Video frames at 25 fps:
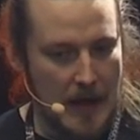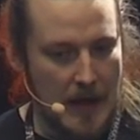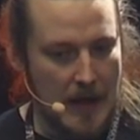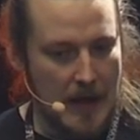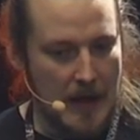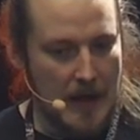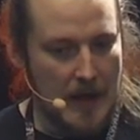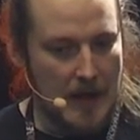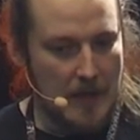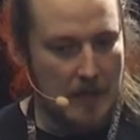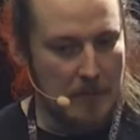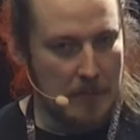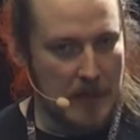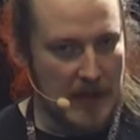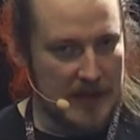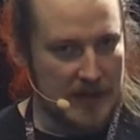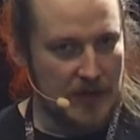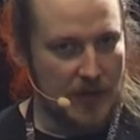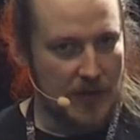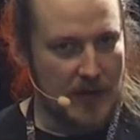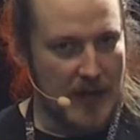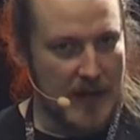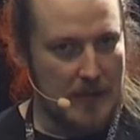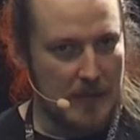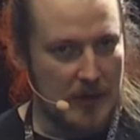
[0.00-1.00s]
but you're
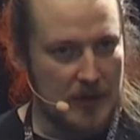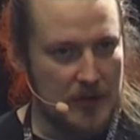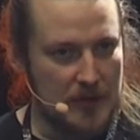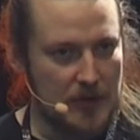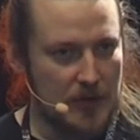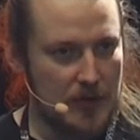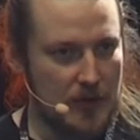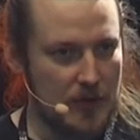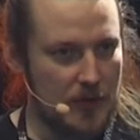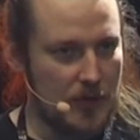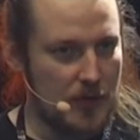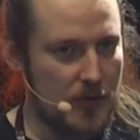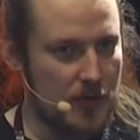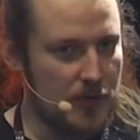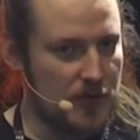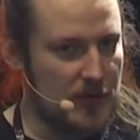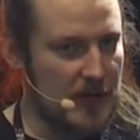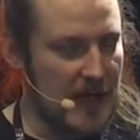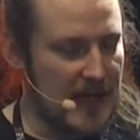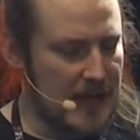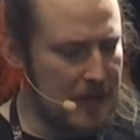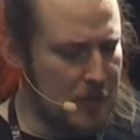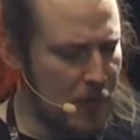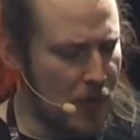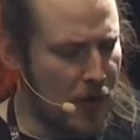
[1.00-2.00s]
able to use
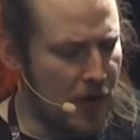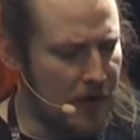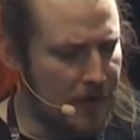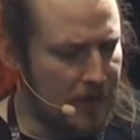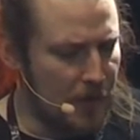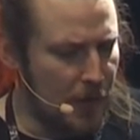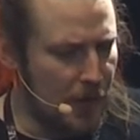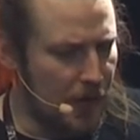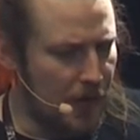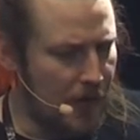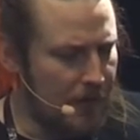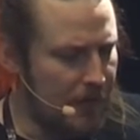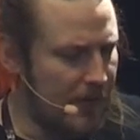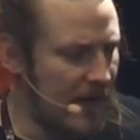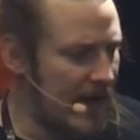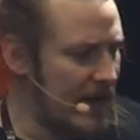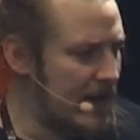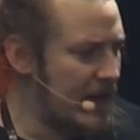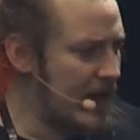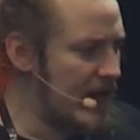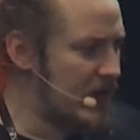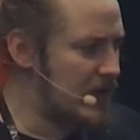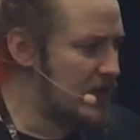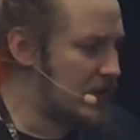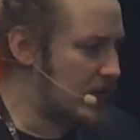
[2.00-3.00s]
any port for the
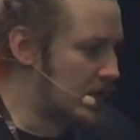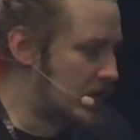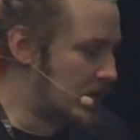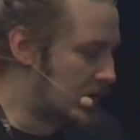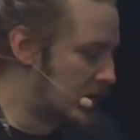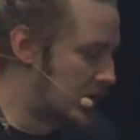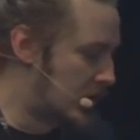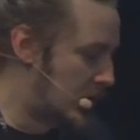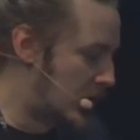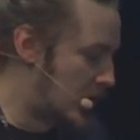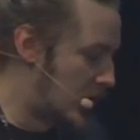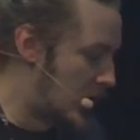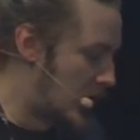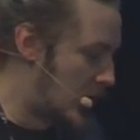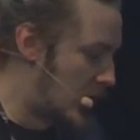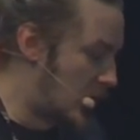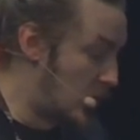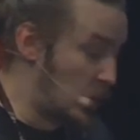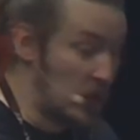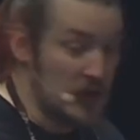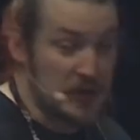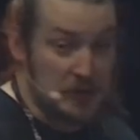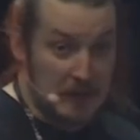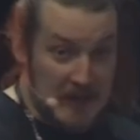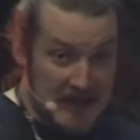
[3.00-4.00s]
validation,
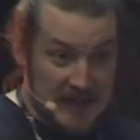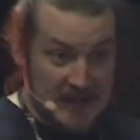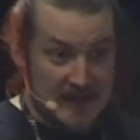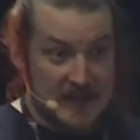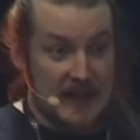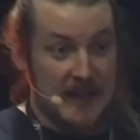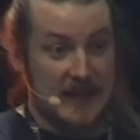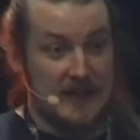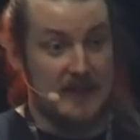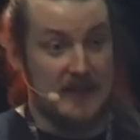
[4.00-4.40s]
which means that